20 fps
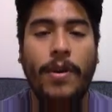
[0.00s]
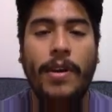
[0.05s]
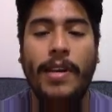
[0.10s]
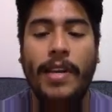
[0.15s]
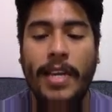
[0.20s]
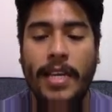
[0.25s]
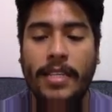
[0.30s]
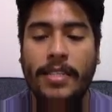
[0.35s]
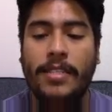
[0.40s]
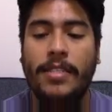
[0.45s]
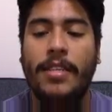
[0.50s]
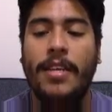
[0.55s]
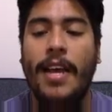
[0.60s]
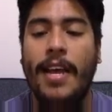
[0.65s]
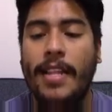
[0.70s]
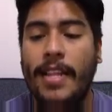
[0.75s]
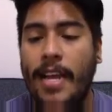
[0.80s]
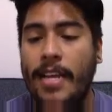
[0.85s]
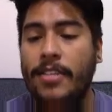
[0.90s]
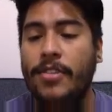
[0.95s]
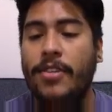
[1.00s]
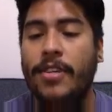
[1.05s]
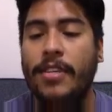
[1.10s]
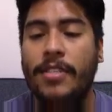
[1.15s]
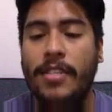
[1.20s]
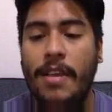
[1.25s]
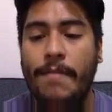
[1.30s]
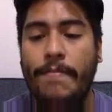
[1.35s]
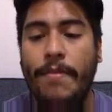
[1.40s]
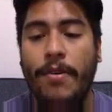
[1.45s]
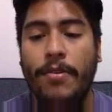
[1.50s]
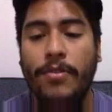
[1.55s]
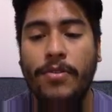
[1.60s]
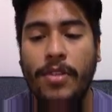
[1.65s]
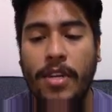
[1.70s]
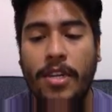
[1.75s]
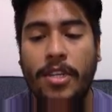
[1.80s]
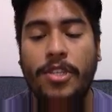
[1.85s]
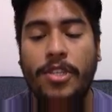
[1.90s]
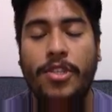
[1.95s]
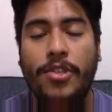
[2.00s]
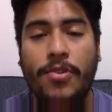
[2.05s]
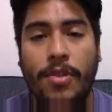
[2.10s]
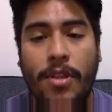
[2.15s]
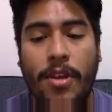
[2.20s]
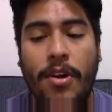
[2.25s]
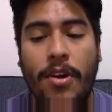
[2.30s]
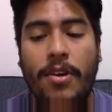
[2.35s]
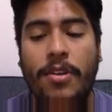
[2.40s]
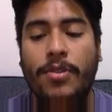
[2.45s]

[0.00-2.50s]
list. And as you can see, posted June 3rd,